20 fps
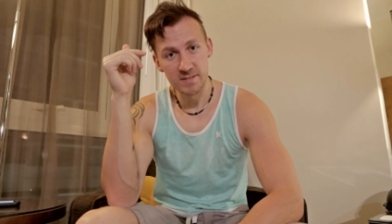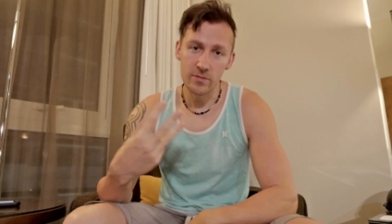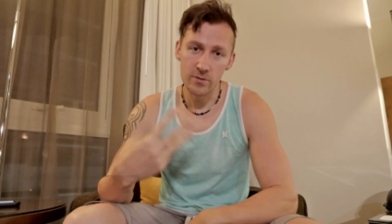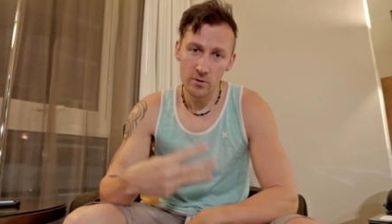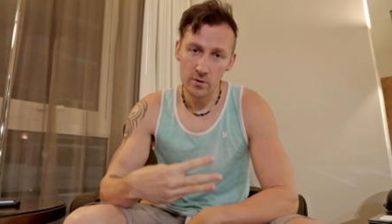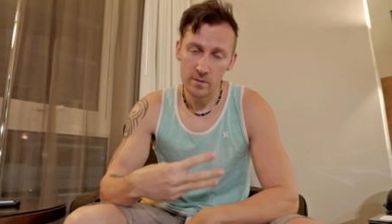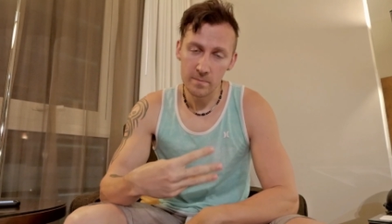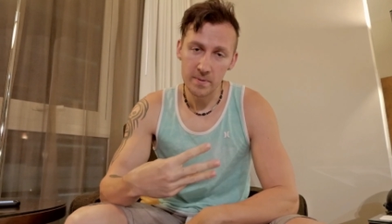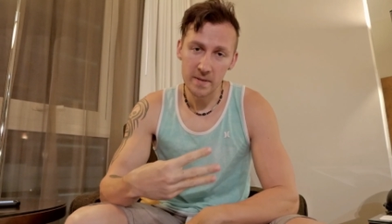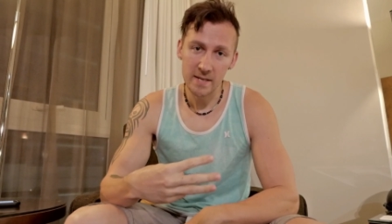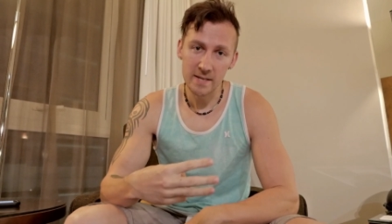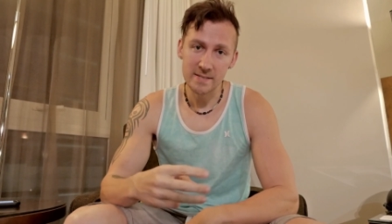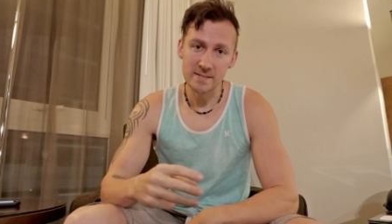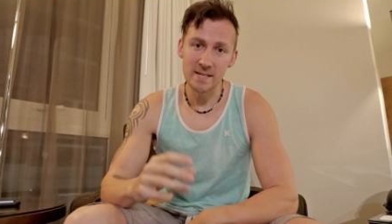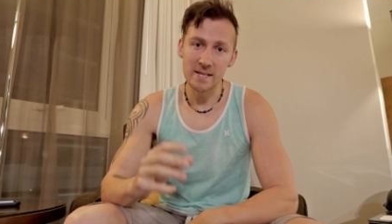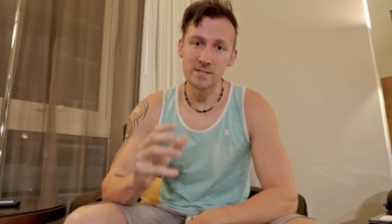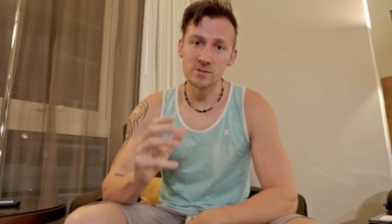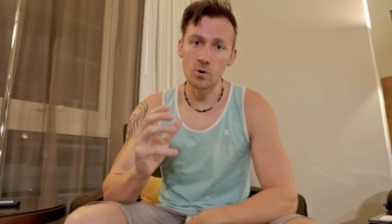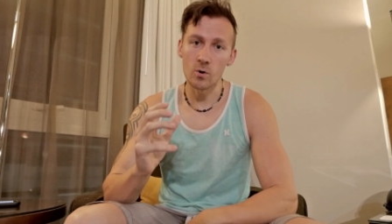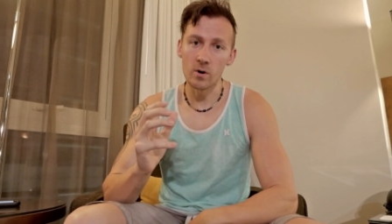Third piece
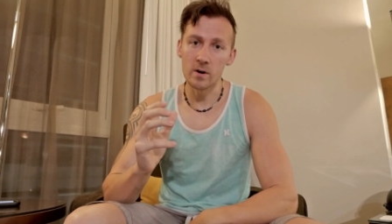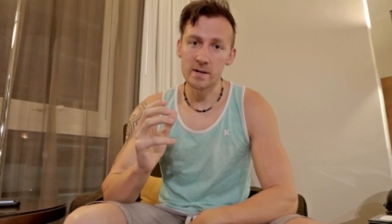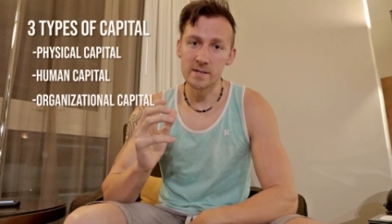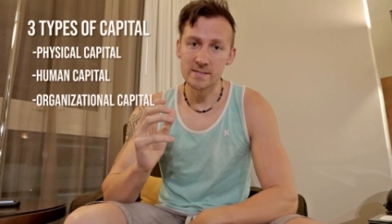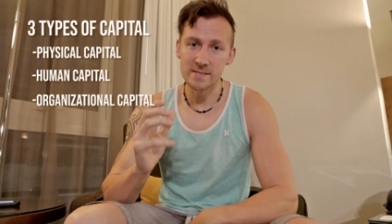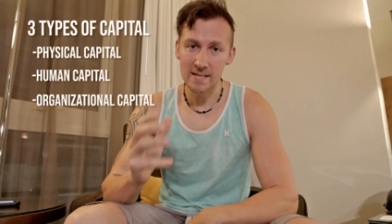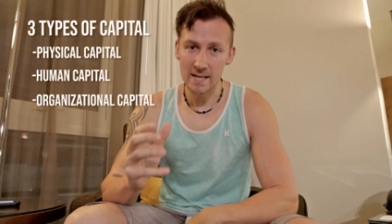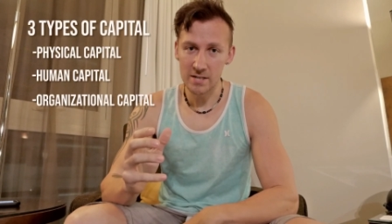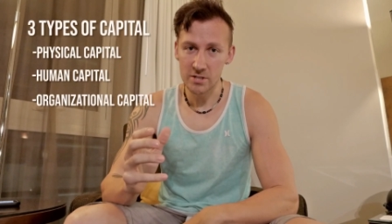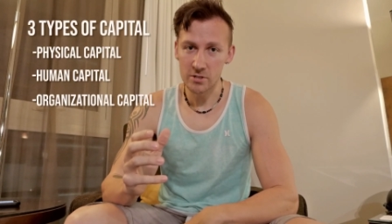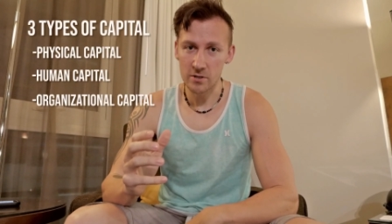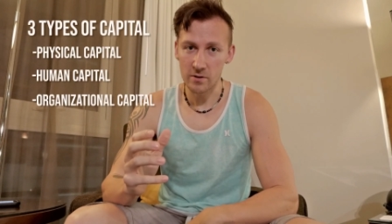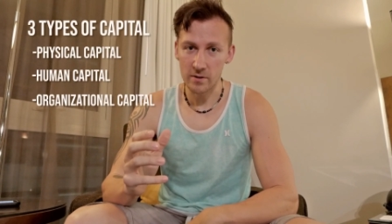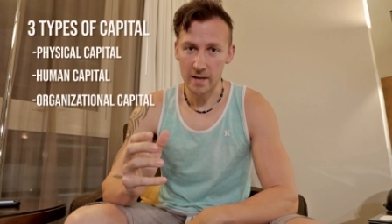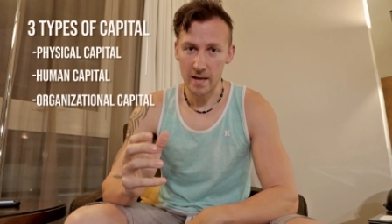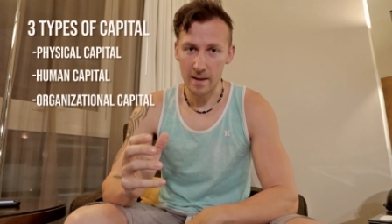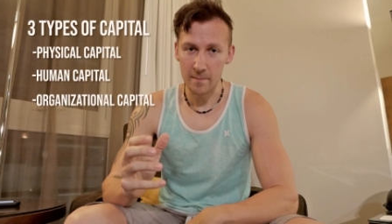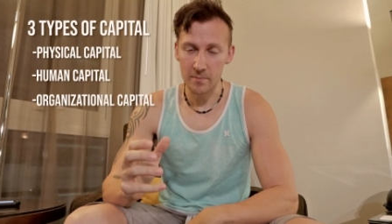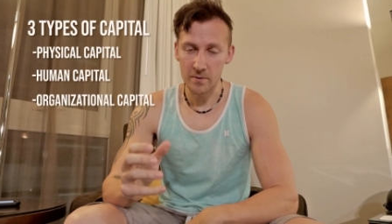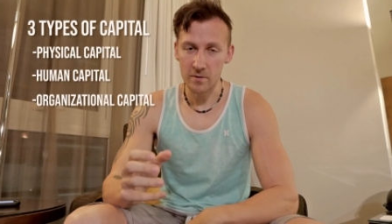is organizational
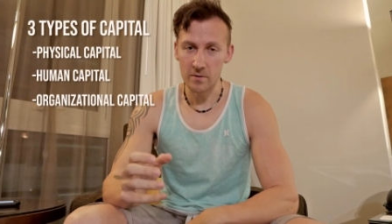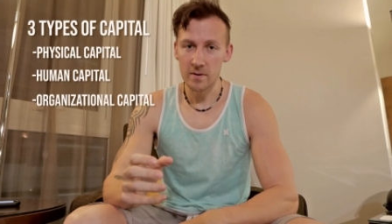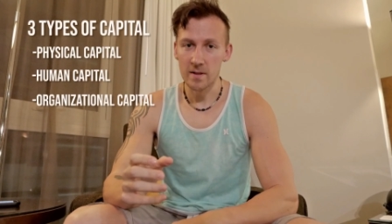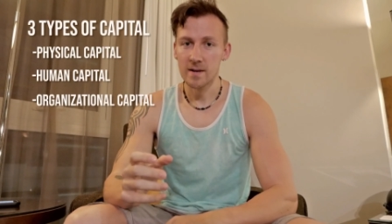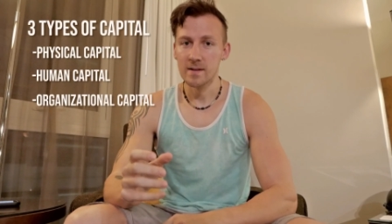capital,